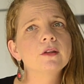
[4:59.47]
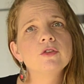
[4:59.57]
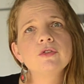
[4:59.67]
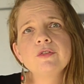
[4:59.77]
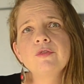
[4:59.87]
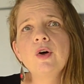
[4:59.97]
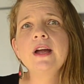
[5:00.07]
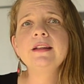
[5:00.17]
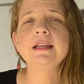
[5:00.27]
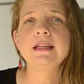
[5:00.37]
you should
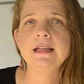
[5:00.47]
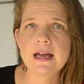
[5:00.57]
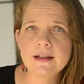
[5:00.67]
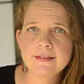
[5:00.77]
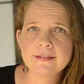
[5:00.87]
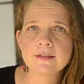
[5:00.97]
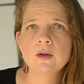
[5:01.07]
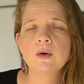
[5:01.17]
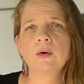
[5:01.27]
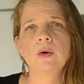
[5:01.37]
avoid yes
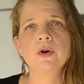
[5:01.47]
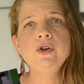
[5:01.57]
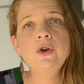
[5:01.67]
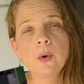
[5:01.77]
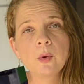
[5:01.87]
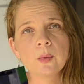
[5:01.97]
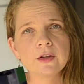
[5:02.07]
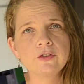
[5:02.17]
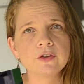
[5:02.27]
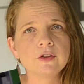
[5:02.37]
or no
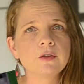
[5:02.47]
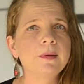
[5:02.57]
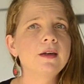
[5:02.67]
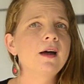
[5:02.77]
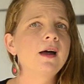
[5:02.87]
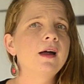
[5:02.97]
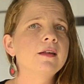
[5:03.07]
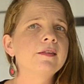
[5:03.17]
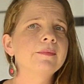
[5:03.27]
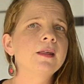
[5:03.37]
questions
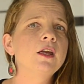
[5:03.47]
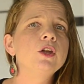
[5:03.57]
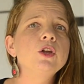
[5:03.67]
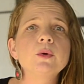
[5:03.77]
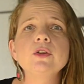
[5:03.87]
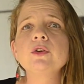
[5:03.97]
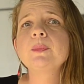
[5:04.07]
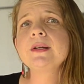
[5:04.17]
because you want your